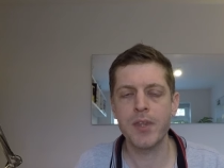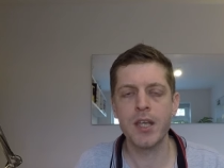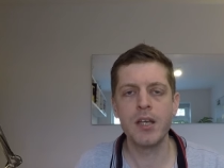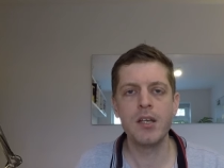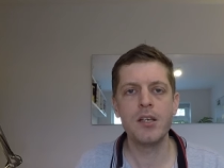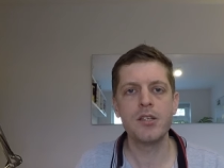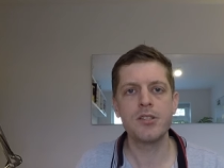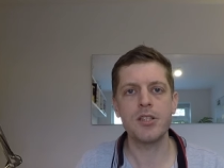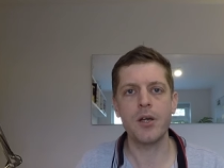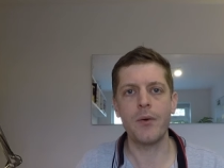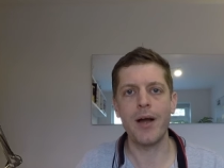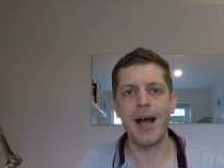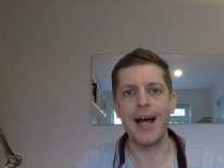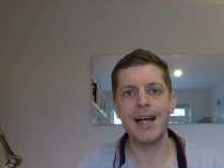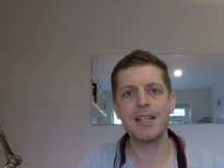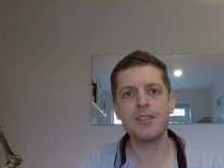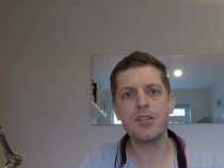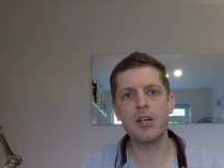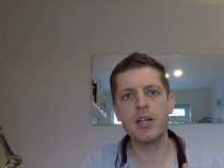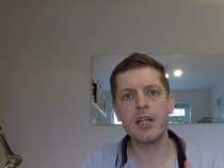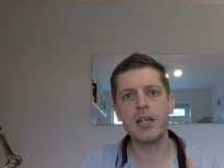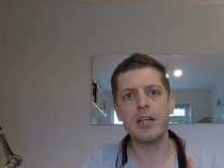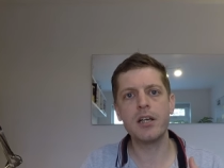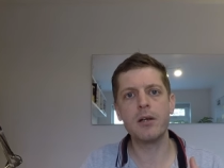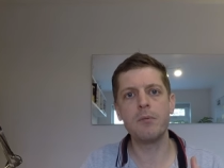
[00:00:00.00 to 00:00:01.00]
So as
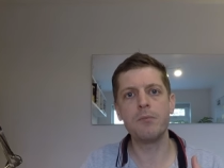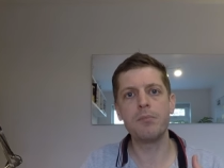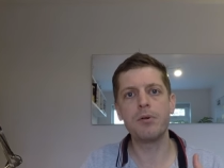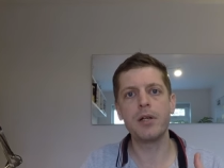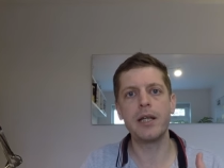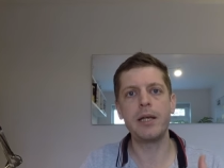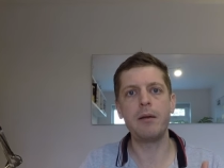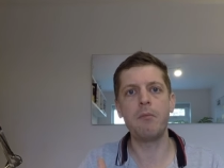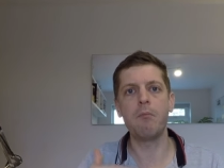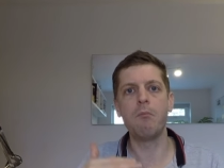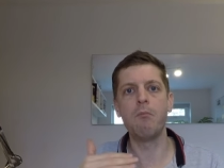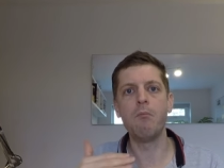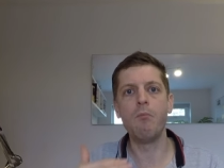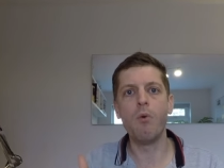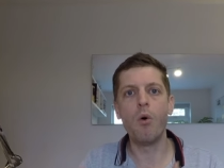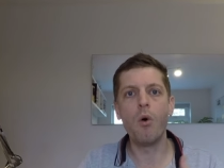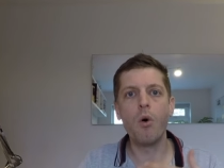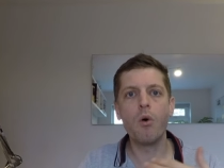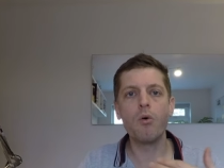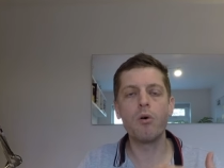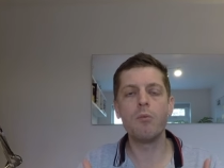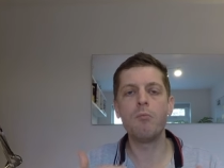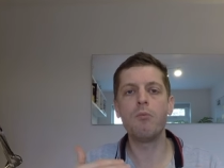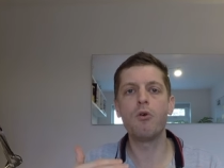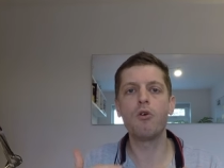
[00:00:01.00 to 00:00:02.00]
I complete
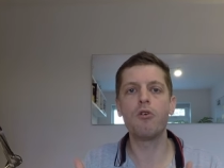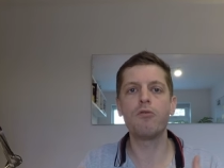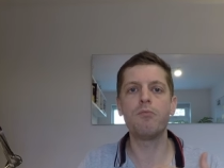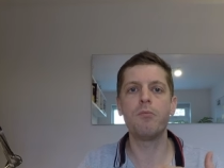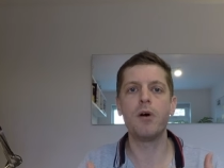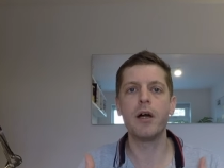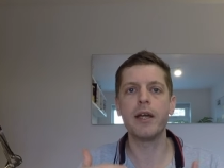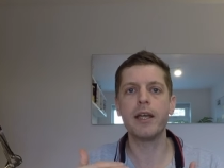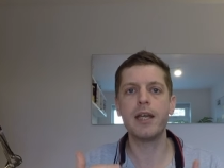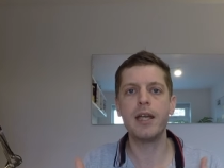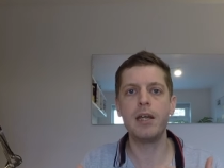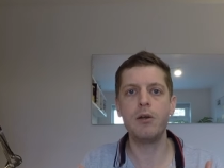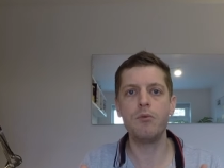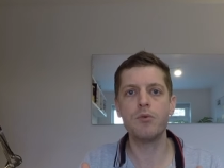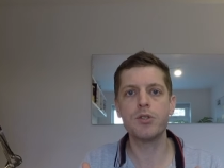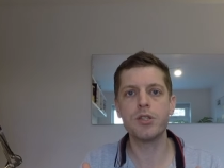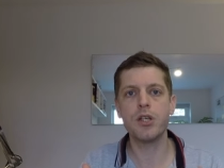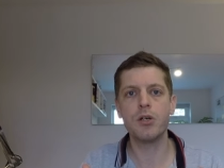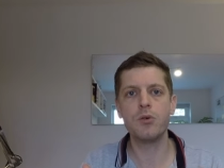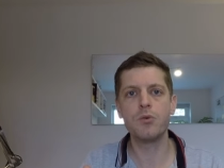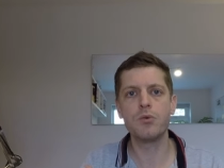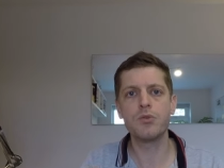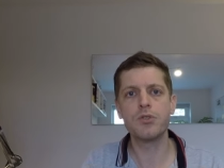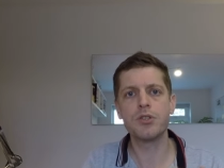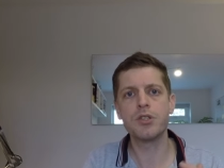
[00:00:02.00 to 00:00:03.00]
more and more of my key
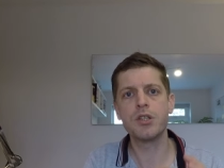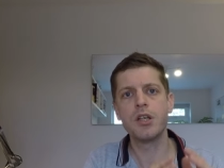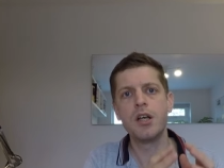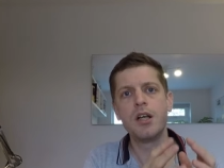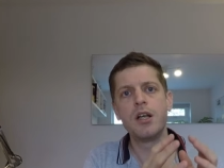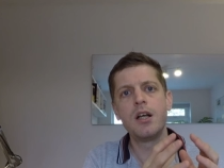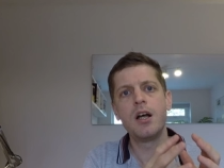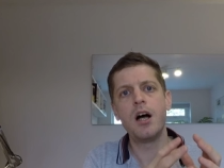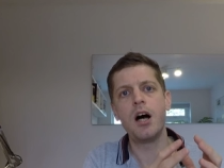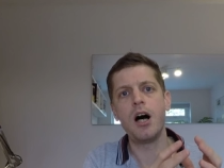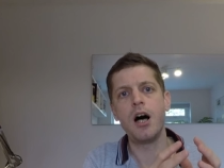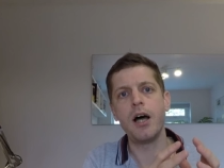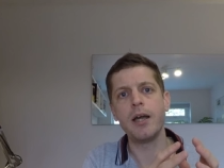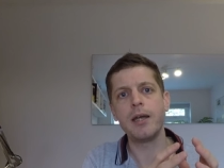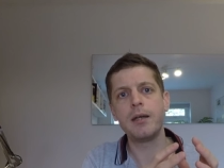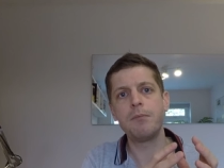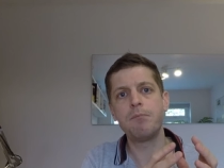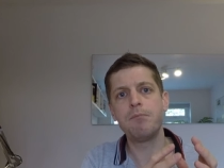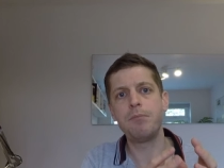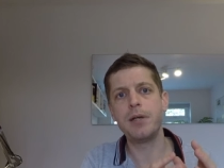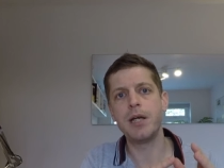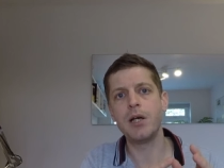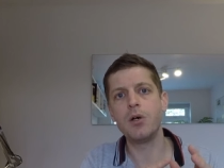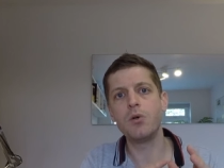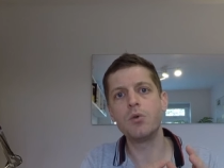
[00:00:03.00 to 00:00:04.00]
results, I
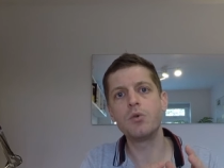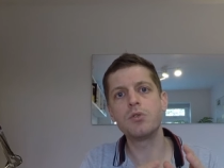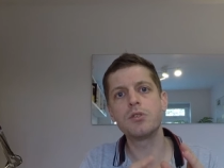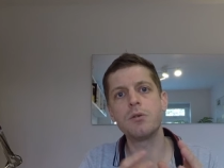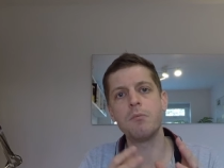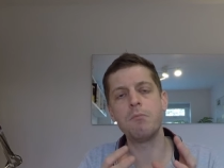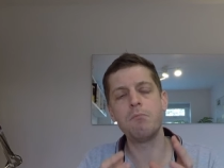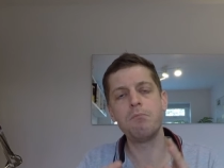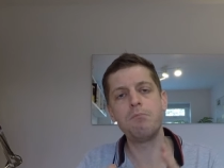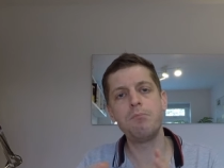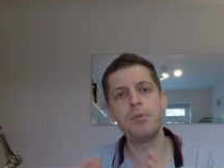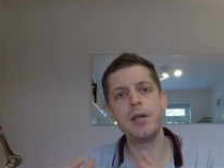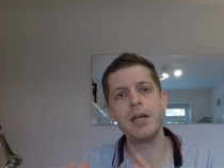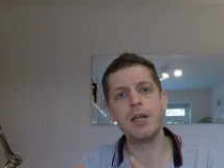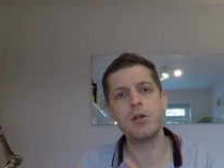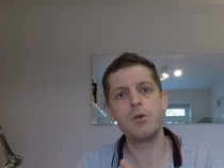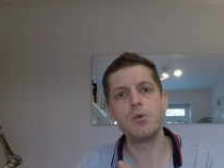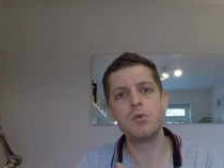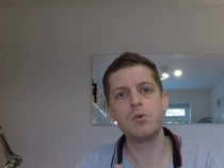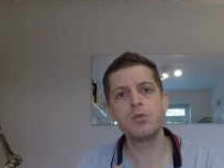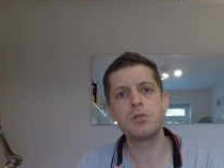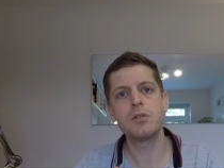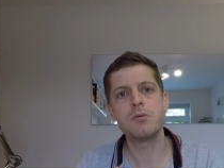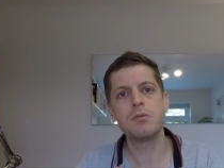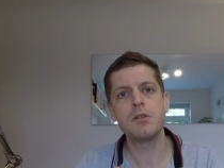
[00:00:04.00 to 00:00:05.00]
build and
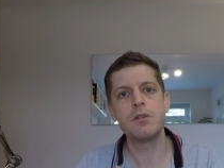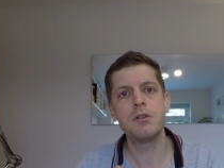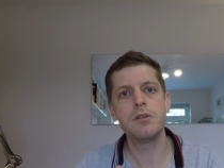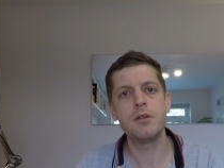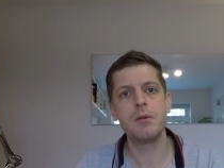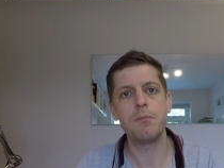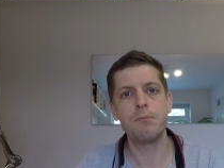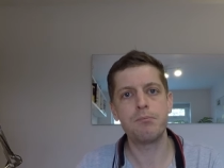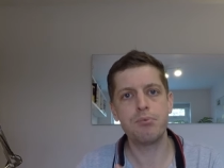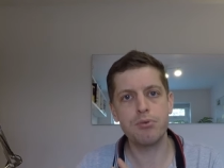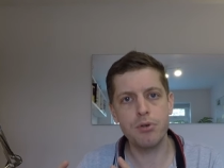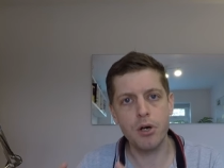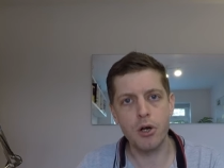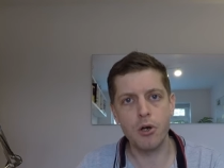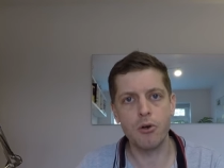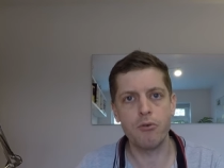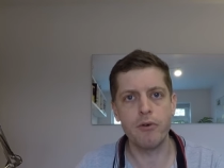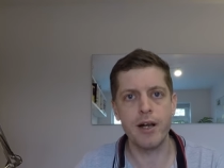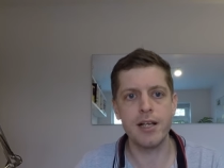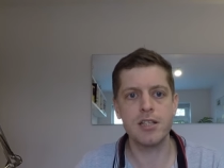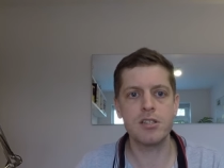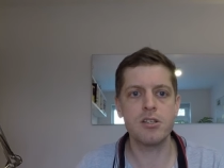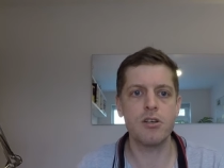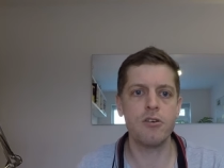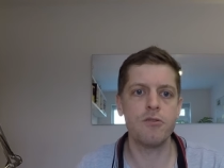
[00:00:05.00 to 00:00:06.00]
build the
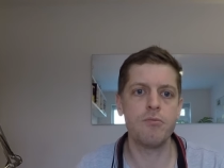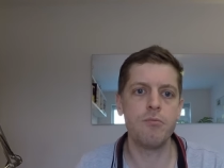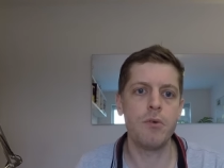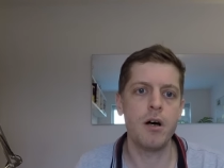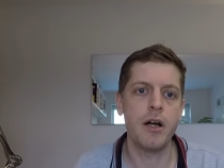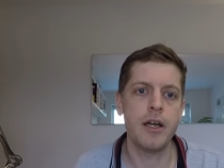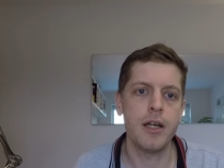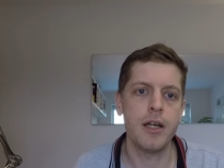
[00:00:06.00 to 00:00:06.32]
progress of my